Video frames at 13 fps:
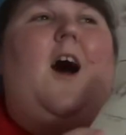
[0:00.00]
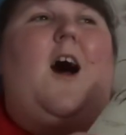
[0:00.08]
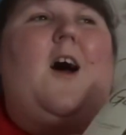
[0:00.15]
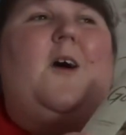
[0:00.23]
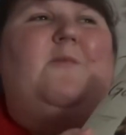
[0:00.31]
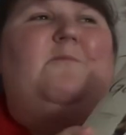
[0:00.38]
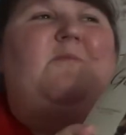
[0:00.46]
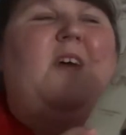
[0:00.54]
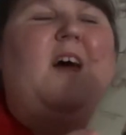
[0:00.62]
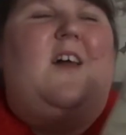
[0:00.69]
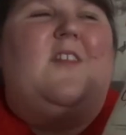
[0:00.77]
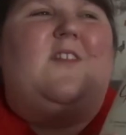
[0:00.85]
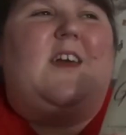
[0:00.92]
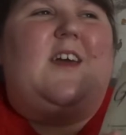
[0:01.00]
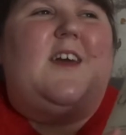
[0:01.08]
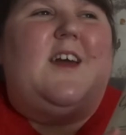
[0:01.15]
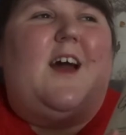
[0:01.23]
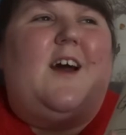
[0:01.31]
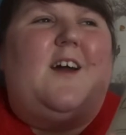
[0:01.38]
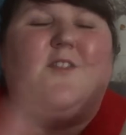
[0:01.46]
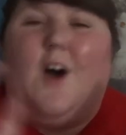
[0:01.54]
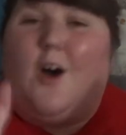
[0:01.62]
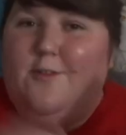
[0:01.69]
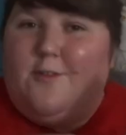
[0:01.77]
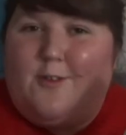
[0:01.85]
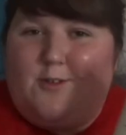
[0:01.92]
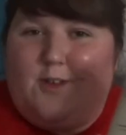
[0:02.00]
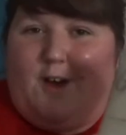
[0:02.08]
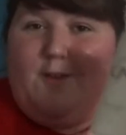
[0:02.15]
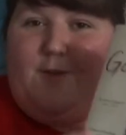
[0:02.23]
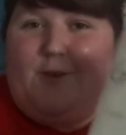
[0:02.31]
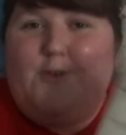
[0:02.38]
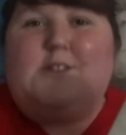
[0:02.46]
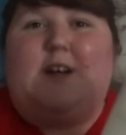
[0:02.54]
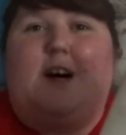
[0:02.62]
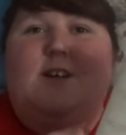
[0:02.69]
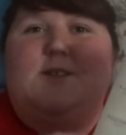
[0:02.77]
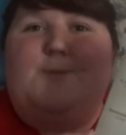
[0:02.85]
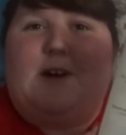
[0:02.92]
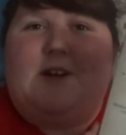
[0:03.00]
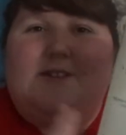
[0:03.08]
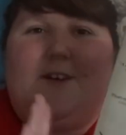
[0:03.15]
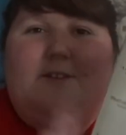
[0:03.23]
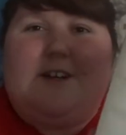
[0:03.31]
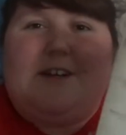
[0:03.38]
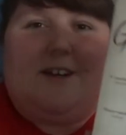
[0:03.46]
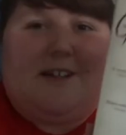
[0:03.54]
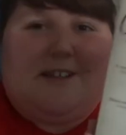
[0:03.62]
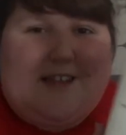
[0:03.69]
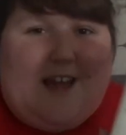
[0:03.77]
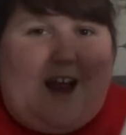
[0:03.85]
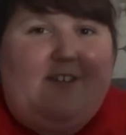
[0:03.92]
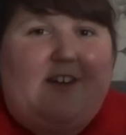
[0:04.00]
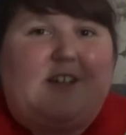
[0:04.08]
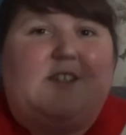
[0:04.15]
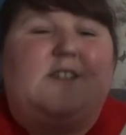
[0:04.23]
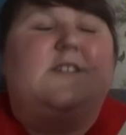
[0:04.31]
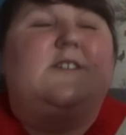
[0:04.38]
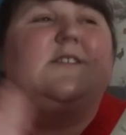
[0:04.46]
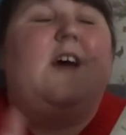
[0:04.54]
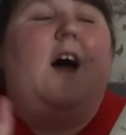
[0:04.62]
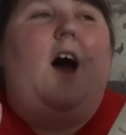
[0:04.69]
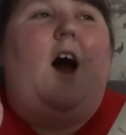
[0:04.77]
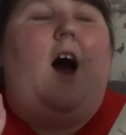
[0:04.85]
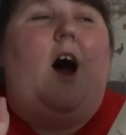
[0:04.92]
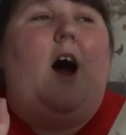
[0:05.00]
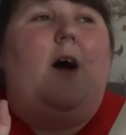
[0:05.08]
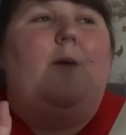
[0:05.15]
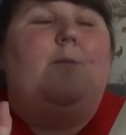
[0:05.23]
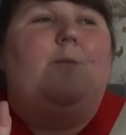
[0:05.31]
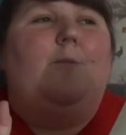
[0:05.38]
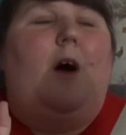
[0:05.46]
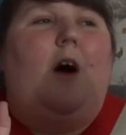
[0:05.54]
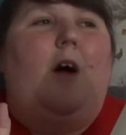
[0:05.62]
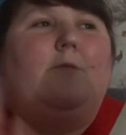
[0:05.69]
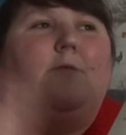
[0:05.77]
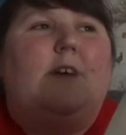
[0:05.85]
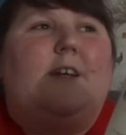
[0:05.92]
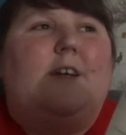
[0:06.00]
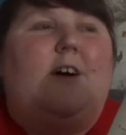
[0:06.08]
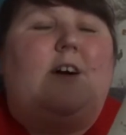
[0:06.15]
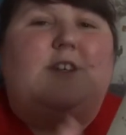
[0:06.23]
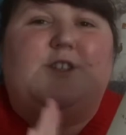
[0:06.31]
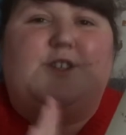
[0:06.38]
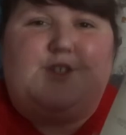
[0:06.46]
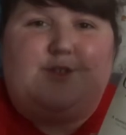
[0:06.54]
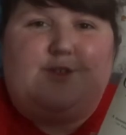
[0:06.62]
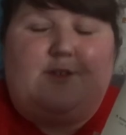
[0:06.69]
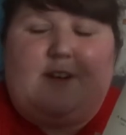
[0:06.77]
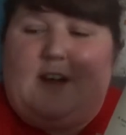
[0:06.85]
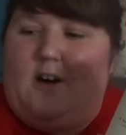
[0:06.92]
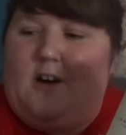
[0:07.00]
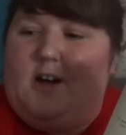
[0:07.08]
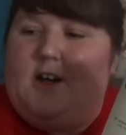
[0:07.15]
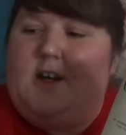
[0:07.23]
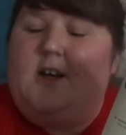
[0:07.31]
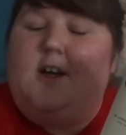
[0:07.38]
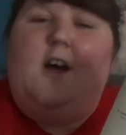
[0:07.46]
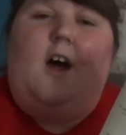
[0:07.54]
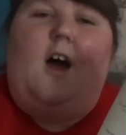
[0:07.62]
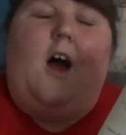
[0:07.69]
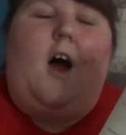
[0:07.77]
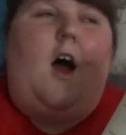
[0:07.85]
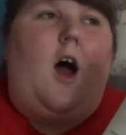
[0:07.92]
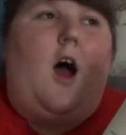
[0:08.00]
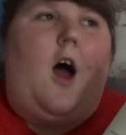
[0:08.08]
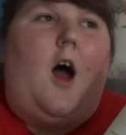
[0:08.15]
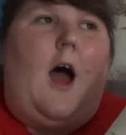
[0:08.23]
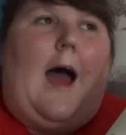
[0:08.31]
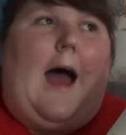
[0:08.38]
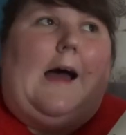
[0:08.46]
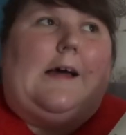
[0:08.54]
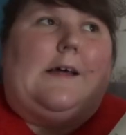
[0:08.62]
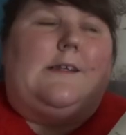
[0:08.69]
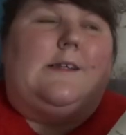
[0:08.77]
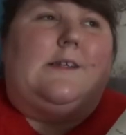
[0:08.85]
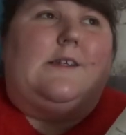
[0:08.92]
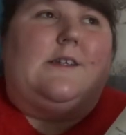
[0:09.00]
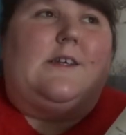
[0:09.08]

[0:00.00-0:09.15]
Um, the overall though, four stars because I really liked the characters. Um, I really liked the storyline and